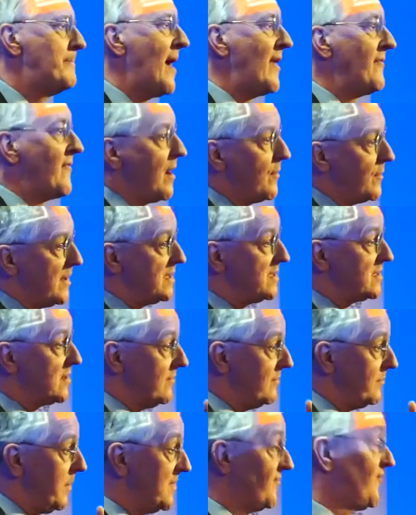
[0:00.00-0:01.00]
But there
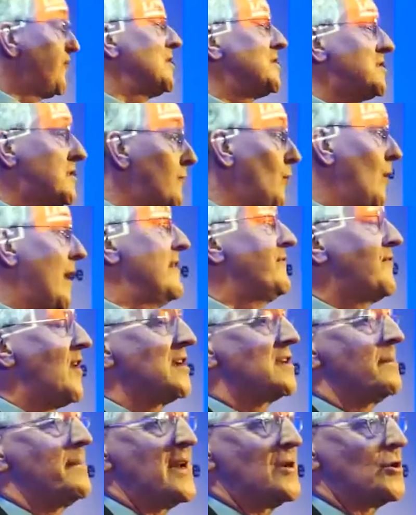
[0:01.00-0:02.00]
was first of all a
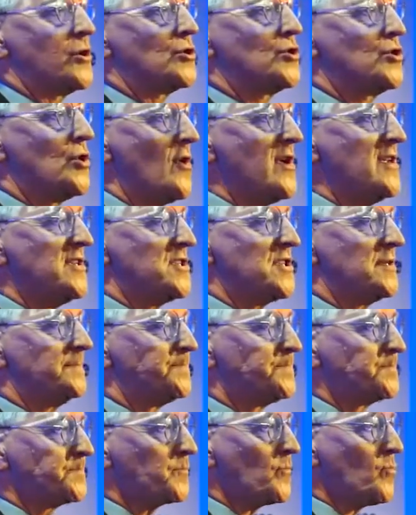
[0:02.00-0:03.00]
fundamental
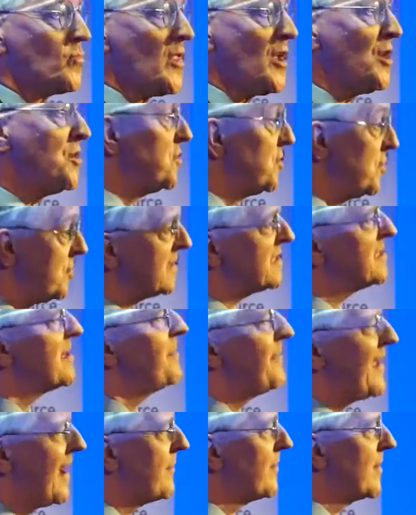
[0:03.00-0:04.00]
choice. Do you
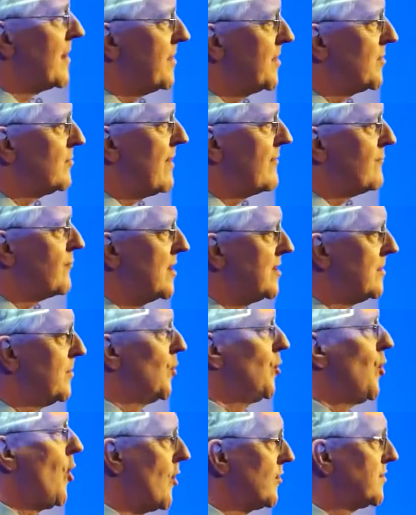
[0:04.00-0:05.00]
accept the outcome of the
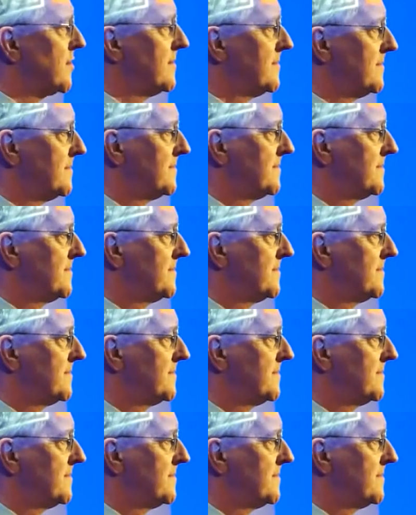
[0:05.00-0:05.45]
referendum or not?